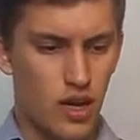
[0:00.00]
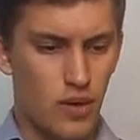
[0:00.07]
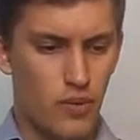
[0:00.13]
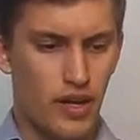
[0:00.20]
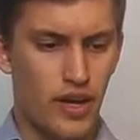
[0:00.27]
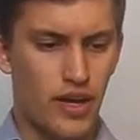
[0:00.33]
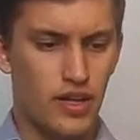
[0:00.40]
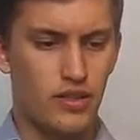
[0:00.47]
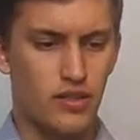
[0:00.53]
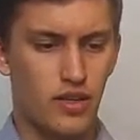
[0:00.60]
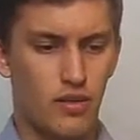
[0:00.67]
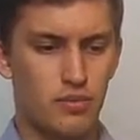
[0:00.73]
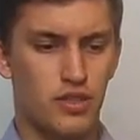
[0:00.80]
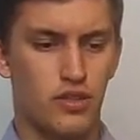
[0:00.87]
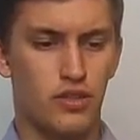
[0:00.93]
we had
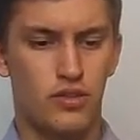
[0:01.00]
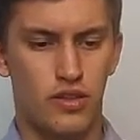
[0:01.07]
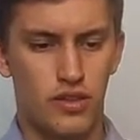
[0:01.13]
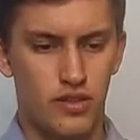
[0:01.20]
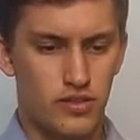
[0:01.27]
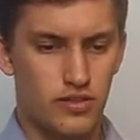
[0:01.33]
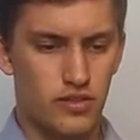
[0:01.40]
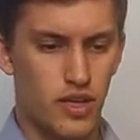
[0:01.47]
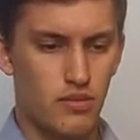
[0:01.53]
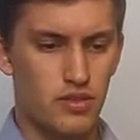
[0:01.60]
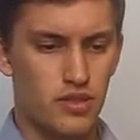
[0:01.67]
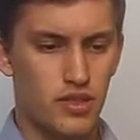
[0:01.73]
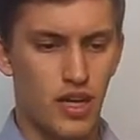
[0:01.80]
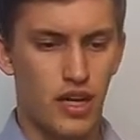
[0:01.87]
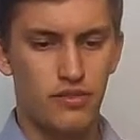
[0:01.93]
absolutely the same
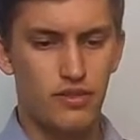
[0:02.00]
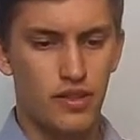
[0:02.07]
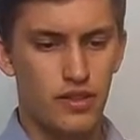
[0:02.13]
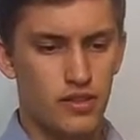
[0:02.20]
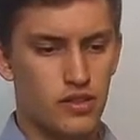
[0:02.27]
stuff.